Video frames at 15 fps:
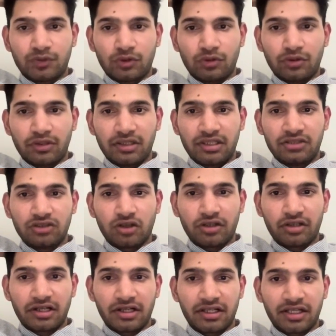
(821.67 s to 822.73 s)
To increase
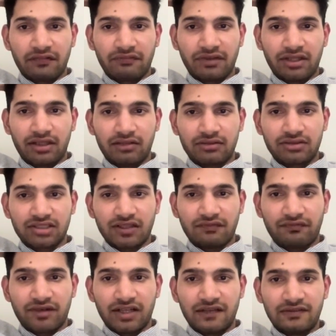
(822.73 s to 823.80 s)
organic traffic,
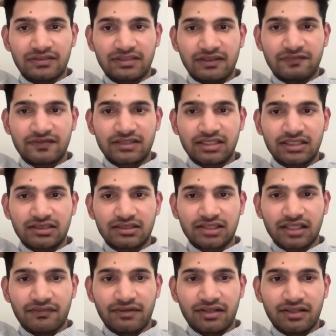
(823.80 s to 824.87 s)
step 5, step 6,
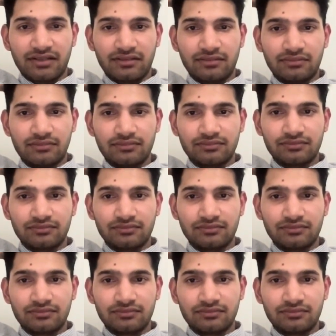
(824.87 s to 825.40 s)
7,